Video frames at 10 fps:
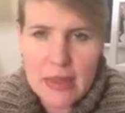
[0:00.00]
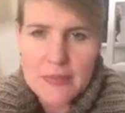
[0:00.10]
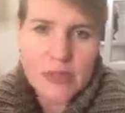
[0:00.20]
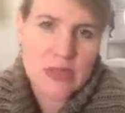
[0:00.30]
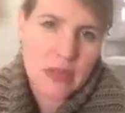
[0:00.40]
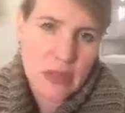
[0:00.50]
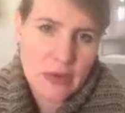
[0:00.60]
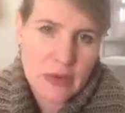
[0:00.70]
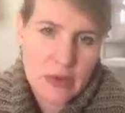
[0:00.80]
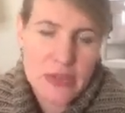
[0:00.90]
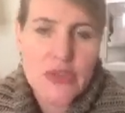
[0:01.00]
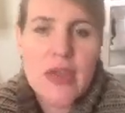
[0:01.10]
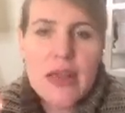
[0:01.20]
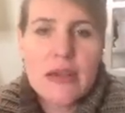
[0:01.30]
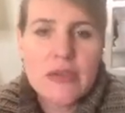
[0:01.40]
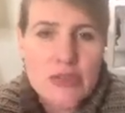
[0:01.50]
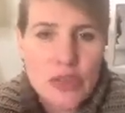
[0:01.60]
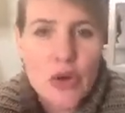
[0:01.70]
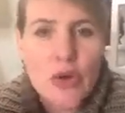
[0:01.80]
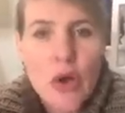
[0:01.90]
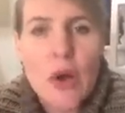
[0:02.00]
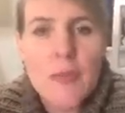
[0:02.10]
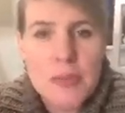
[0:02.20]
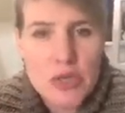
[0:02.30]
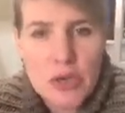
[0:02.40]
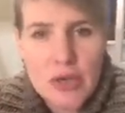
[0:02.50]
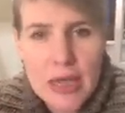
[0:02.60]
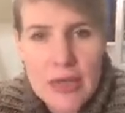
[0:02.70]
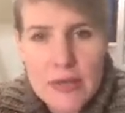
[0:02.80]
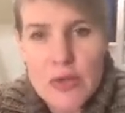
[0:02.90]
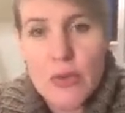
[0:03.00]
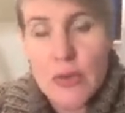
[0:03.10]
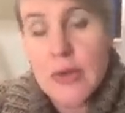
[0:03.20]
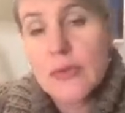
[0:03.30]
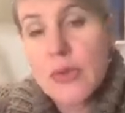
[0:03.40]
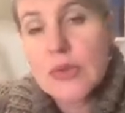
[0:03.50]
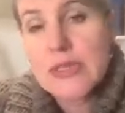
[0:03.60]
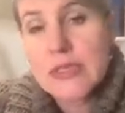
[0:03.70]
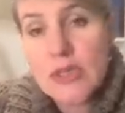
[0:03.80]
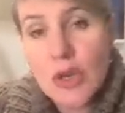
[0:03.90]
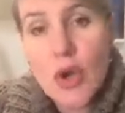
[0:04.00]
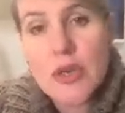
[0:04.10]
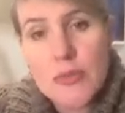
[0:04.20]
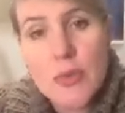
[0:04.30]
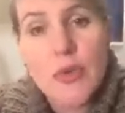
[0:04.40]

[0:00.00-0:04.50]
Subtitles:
So here in Australia it's .com.au, and of course there's a lot more